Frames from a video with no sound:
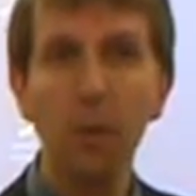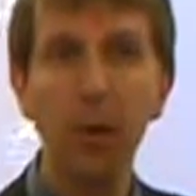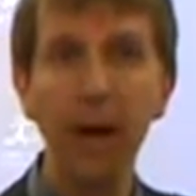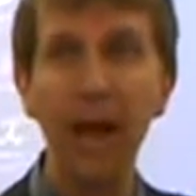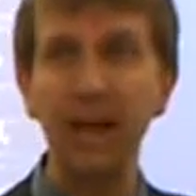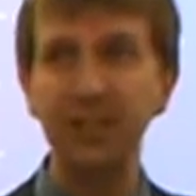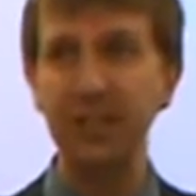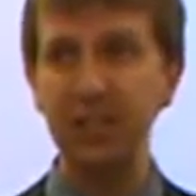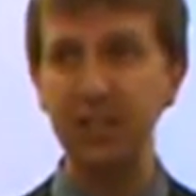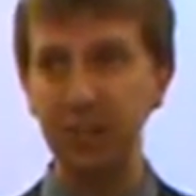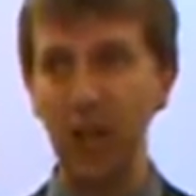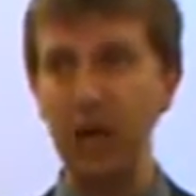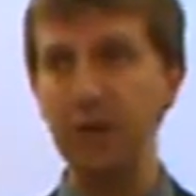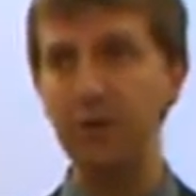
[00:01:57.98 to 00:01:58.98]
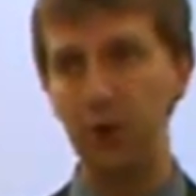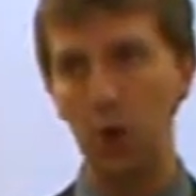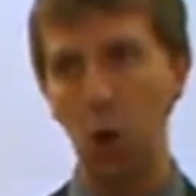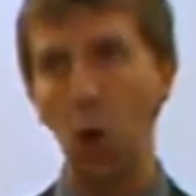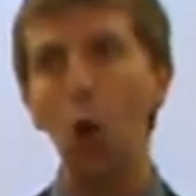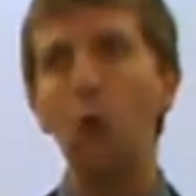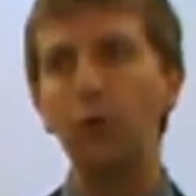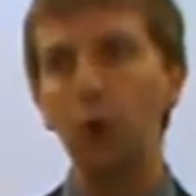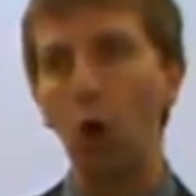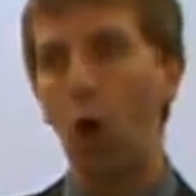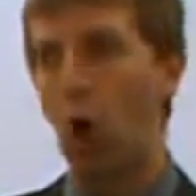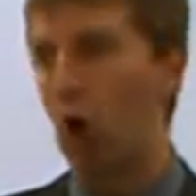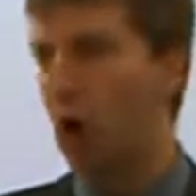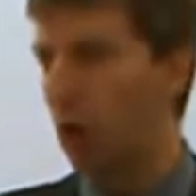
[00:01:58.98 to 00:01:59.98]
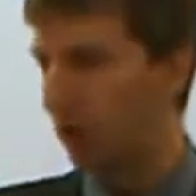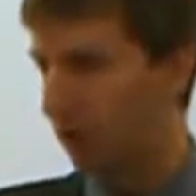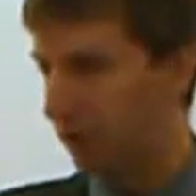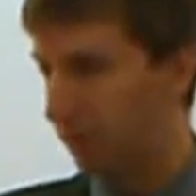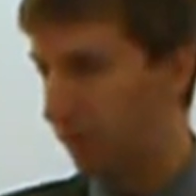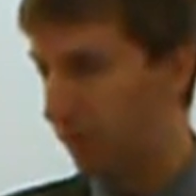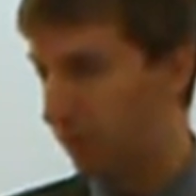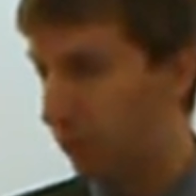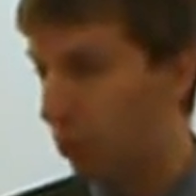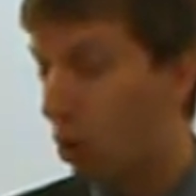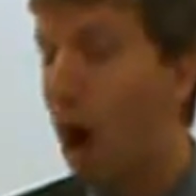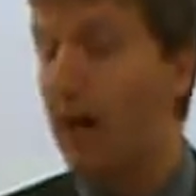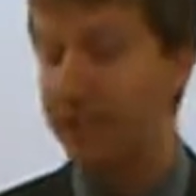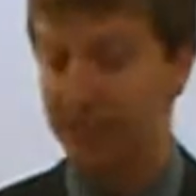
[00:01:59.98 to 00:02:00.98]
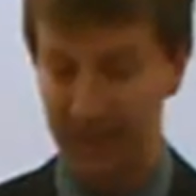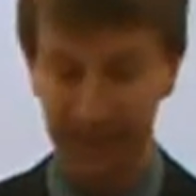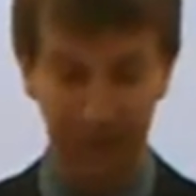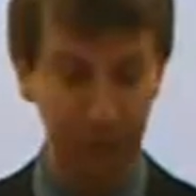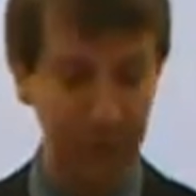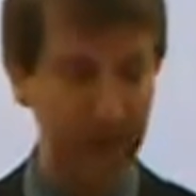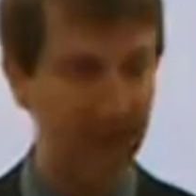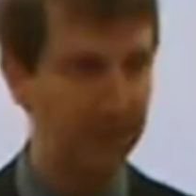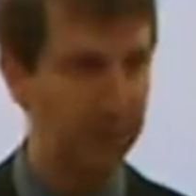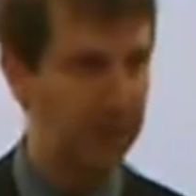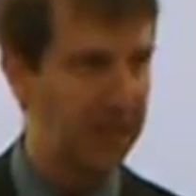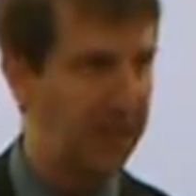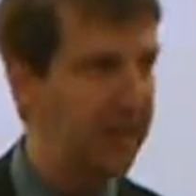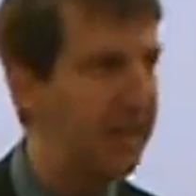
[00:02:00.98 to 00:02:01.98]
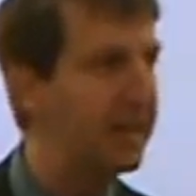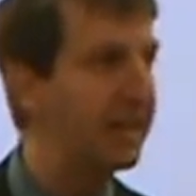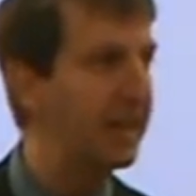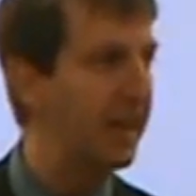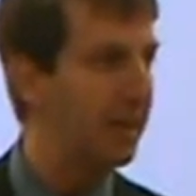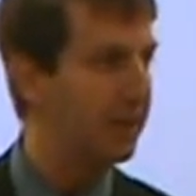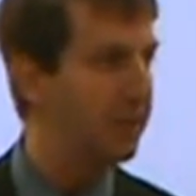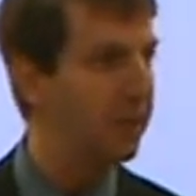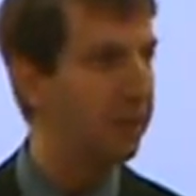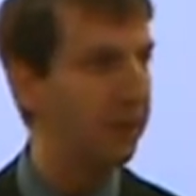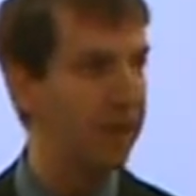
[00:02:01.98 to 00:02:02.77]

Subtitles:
but as this kind of overall process that has a beginning and a middle